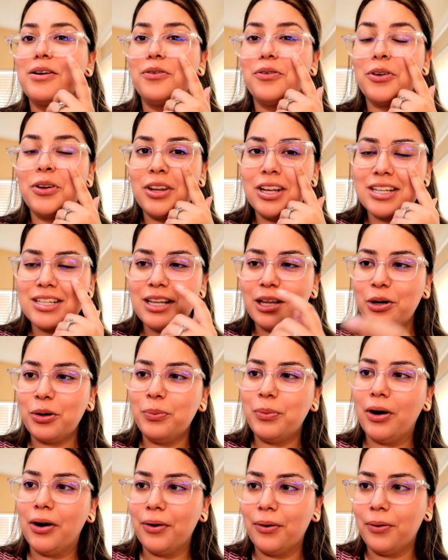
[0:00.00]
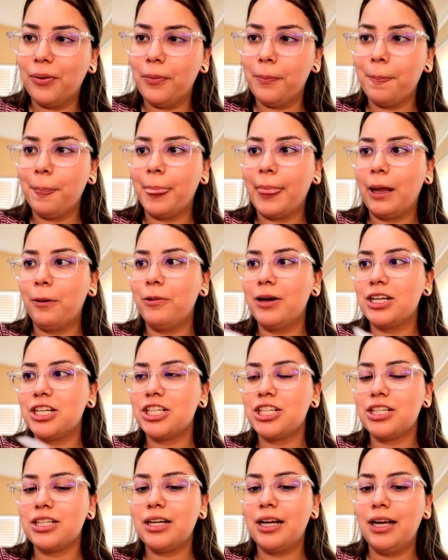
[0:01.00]
for this little bottle,
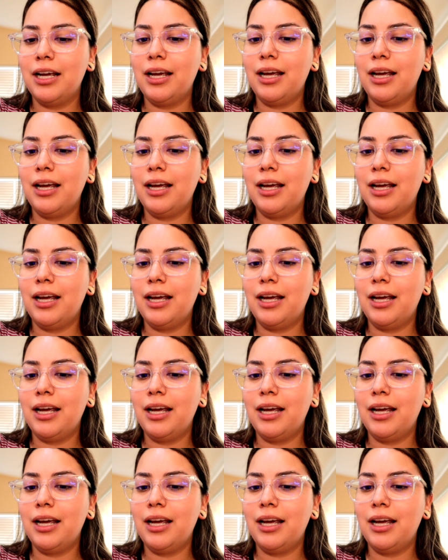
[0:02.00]
which